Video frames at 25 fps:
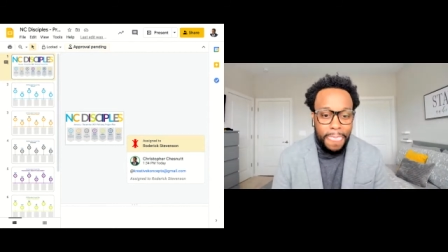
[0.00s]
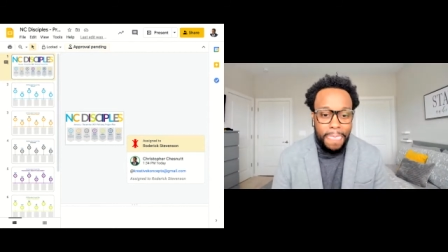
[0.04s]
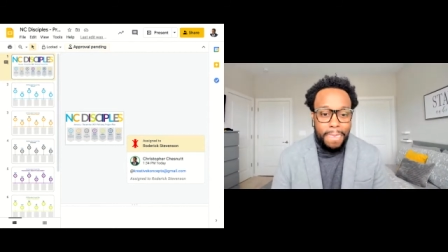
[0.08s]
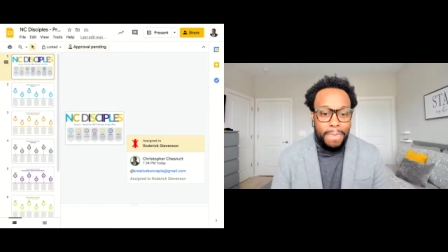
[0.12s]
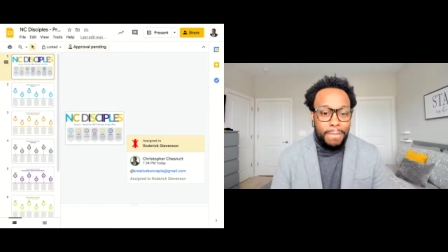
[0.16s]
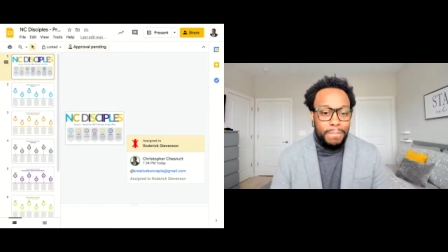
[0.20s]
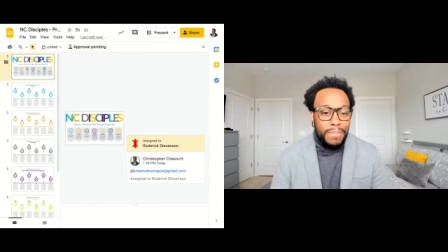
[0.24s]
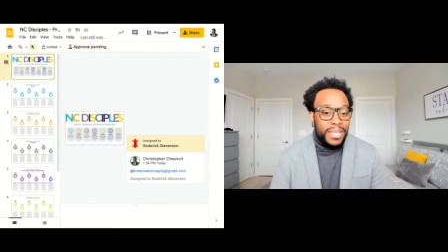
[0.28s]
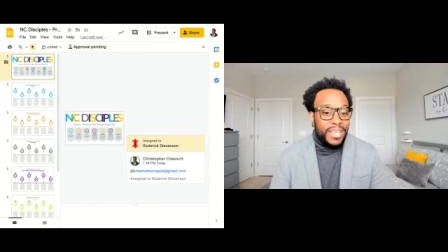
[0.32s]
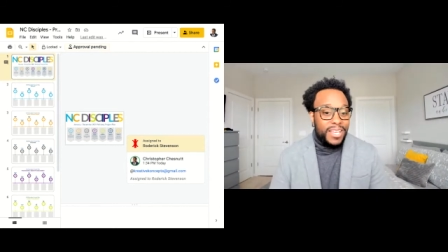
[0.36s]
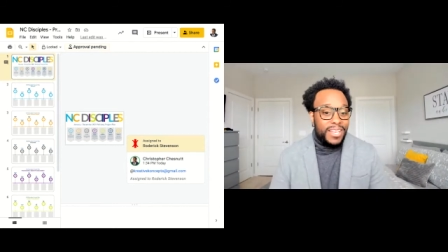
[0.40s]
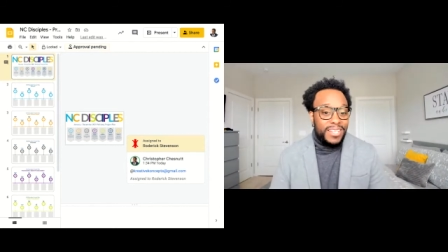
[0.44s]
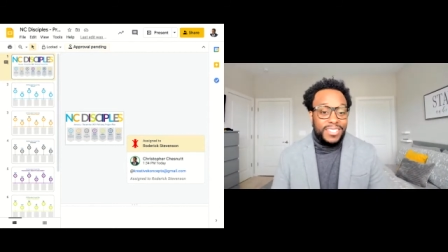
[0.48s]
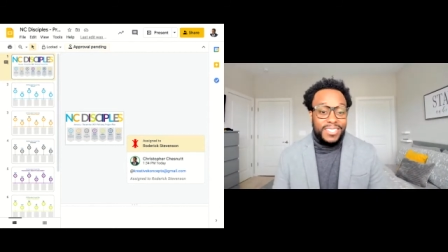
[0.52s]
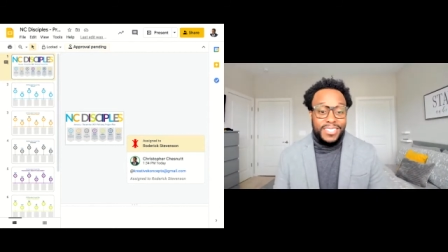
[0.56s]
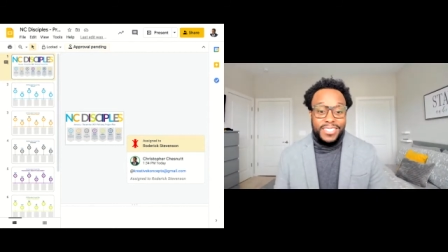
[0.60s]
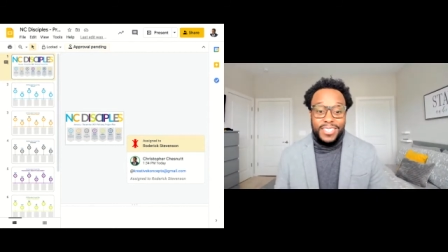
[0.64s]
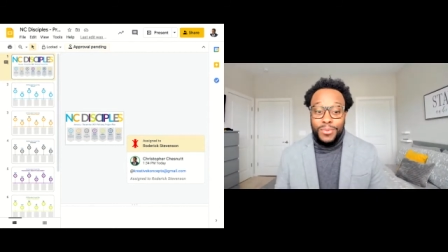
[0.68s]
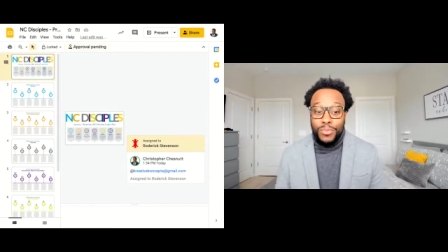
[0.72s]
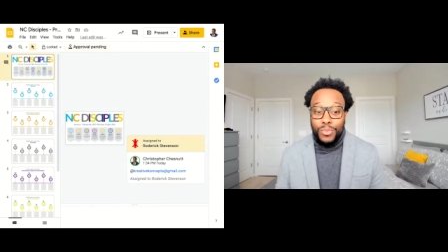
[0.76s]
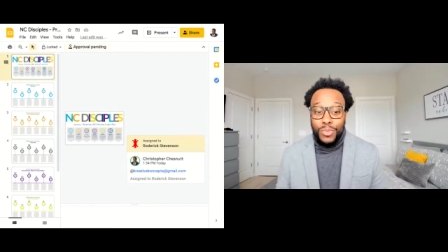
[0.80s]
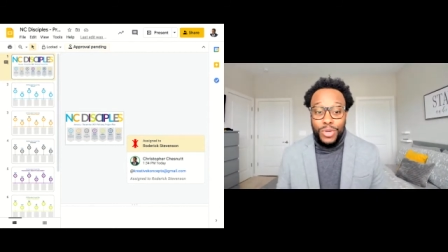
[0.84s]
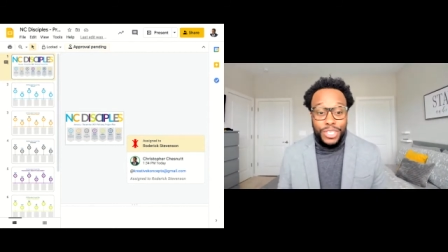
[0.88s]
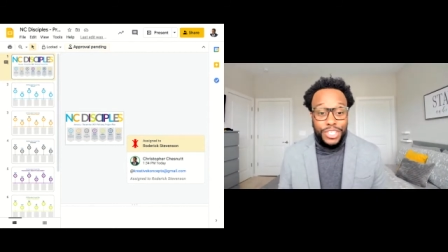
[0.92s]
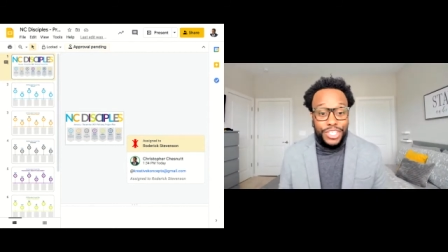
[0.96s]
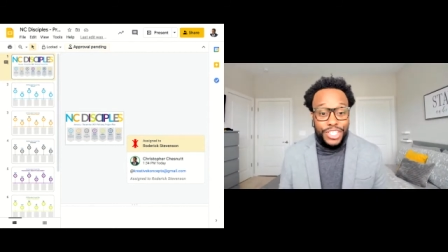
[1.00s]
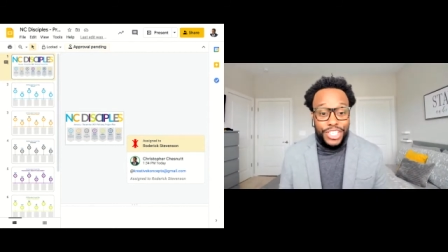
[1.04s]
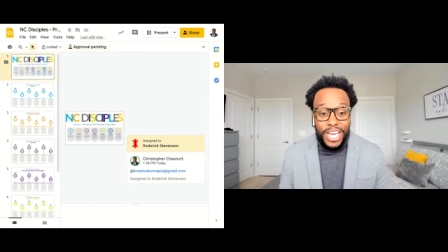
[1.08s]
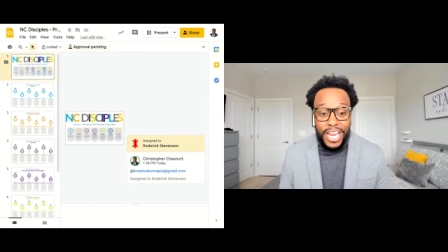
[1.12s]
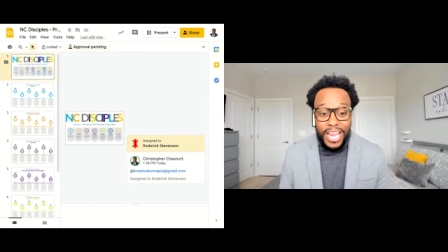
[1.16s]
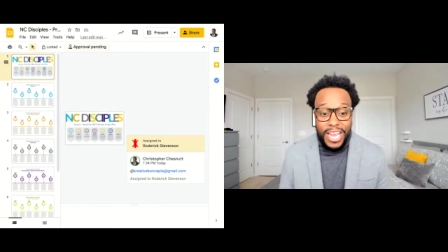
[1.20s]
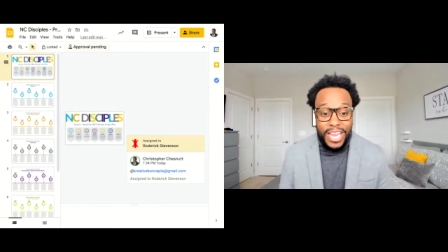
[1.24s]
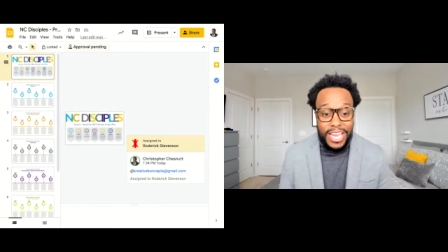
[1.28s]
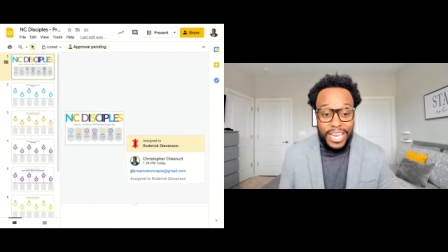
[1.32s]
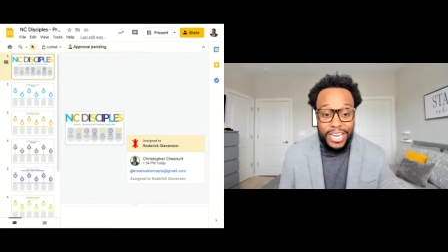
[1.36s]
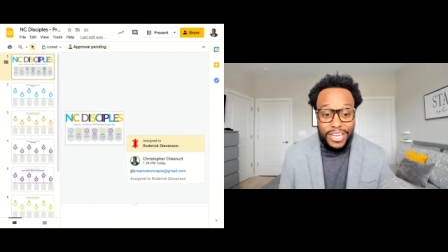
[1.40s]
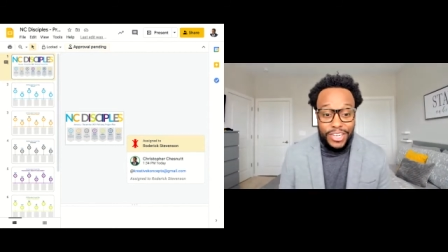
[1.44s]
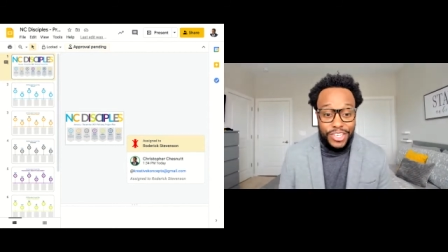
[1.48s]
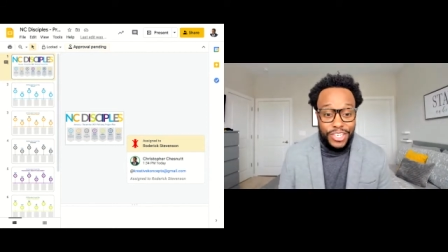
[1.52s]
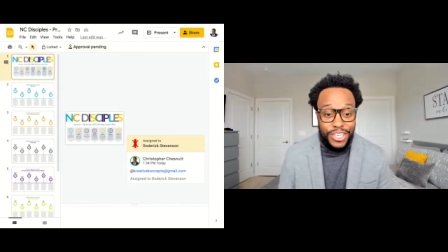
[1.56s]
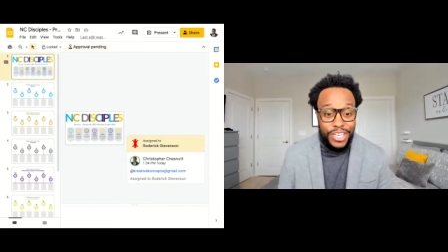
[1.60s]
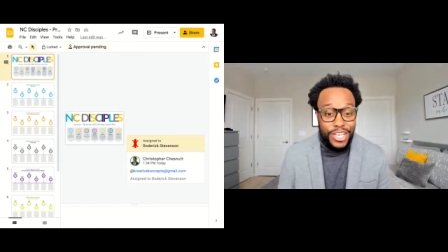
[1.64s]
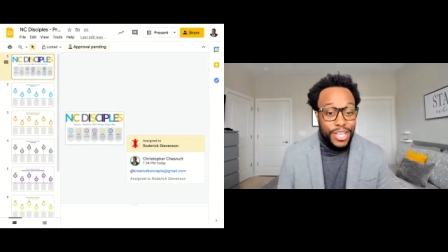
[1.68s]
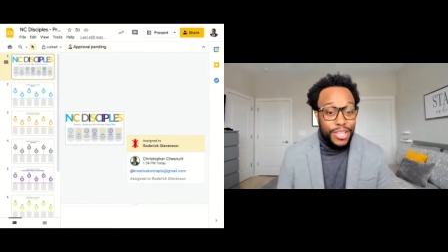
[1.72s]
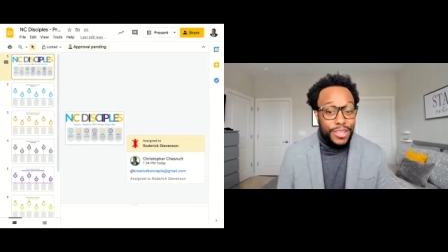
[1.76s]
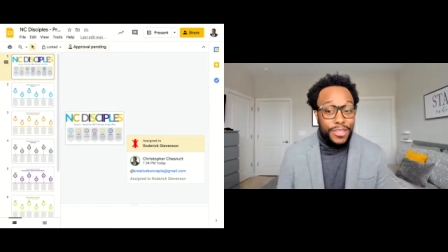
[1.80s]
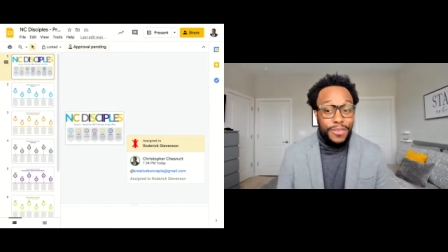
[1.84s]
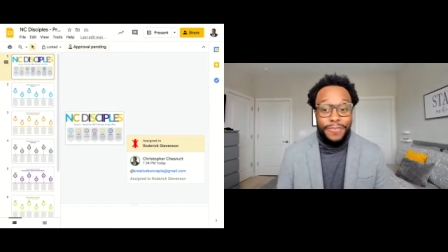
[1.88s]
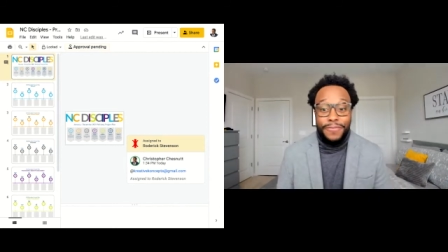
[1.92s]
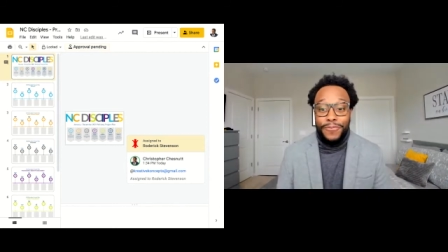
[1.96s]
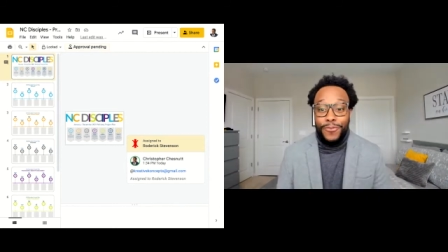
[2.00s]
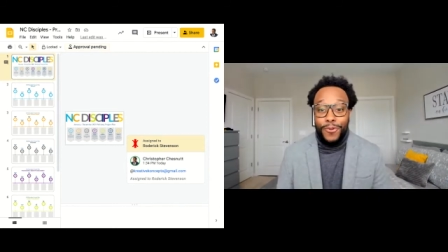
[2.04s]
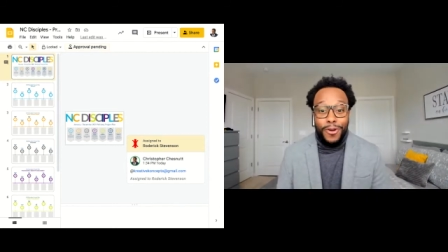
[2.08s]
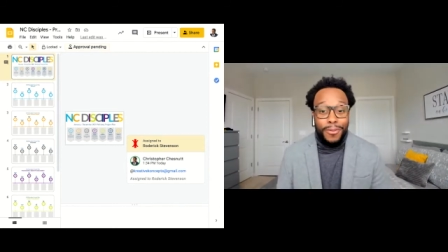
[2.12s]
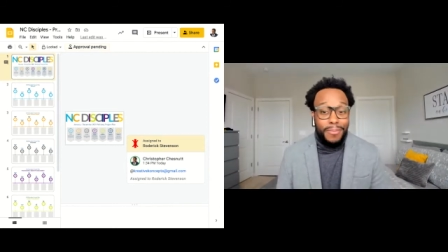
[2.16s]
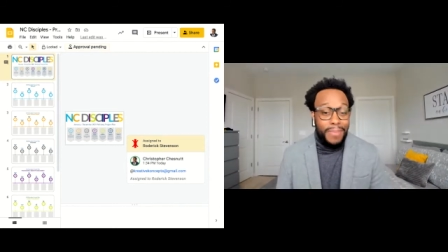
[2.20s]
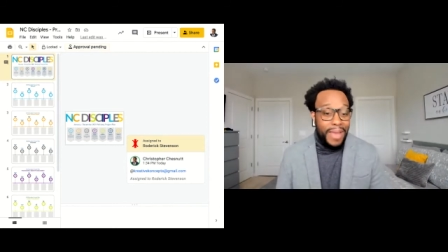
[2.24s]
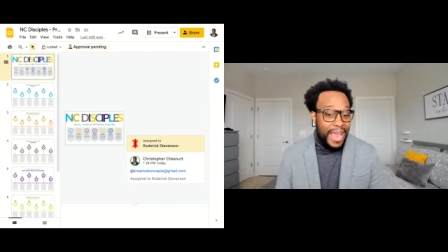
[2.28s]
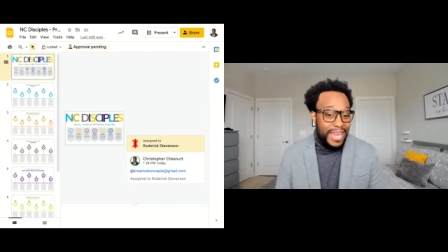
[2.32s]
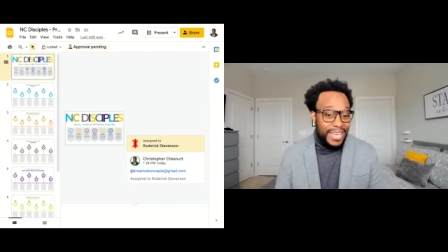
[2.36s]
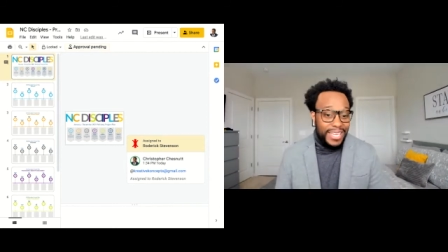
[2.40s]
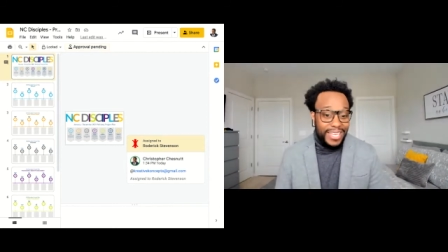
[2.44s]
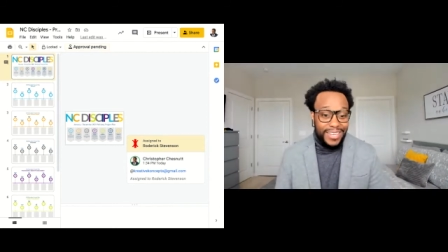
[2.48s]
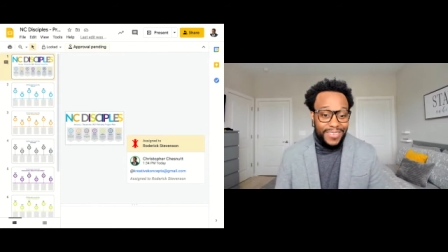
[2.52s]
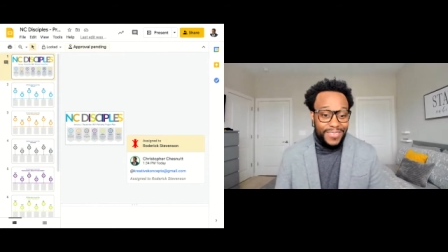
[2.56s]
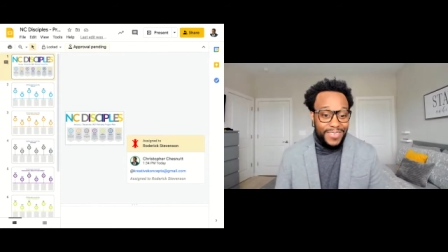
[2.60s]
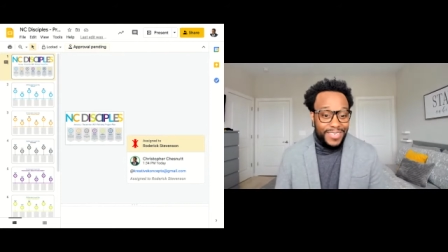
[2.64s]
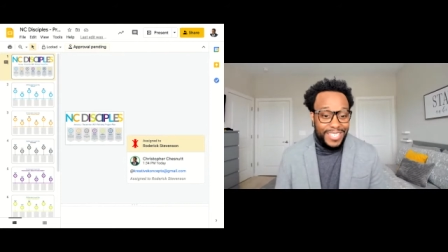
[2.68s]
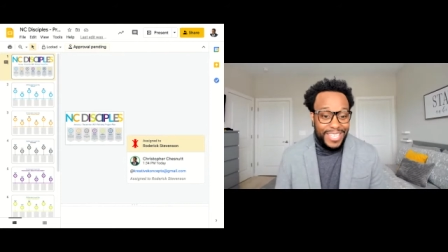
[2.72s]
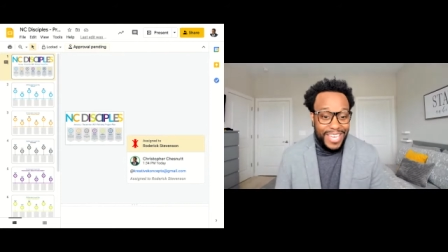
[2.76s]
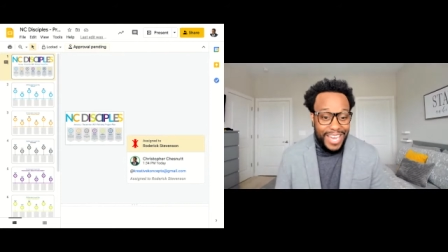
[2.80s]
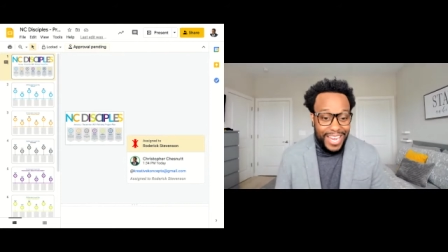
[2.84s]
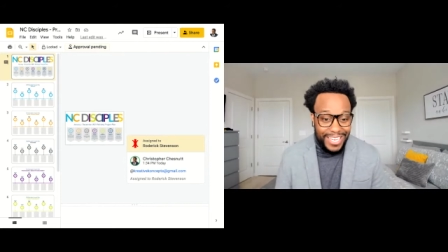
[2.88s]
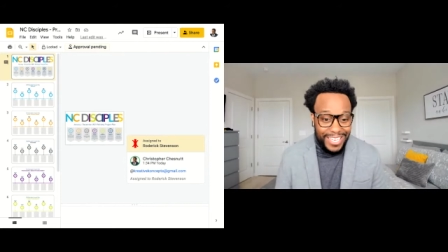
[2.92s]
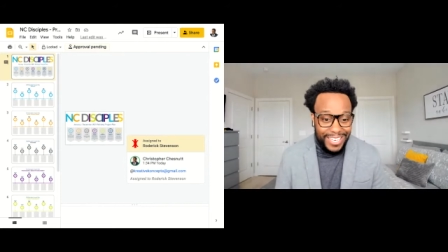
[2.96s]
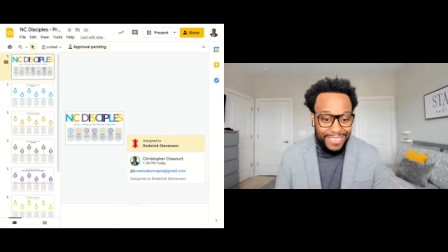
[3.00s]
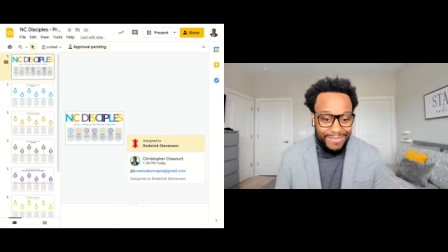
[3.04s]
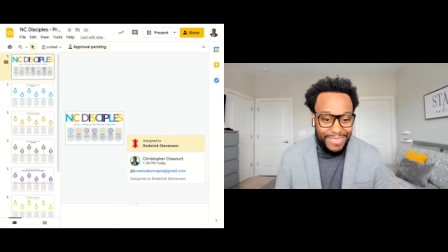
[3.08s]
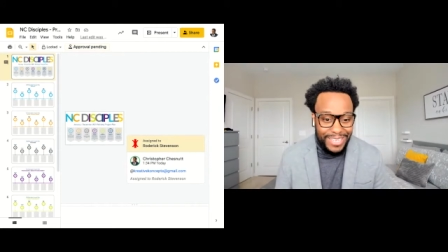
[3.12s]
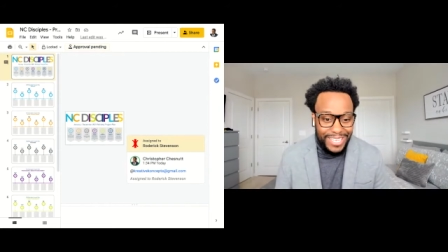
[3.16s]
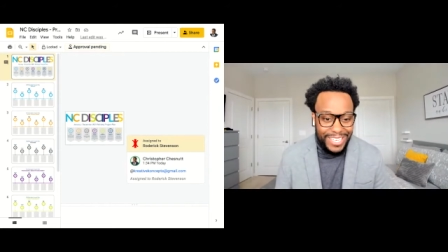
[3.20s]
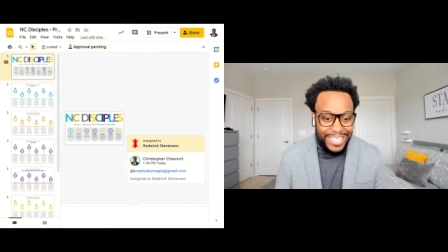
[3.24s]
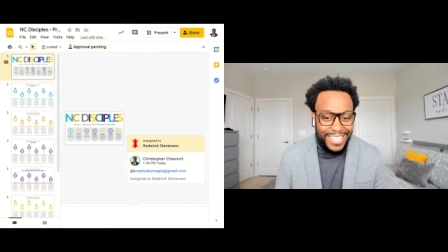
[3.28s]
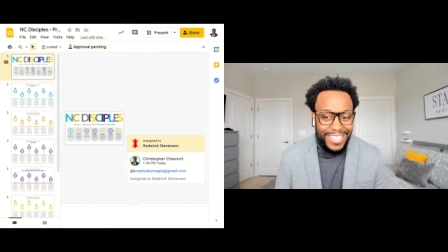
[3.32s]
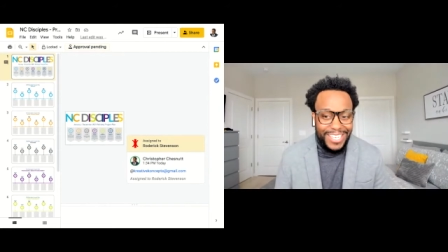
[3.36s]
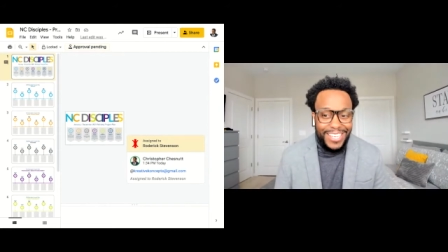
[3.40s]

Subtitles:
because someone changed the formatting of a document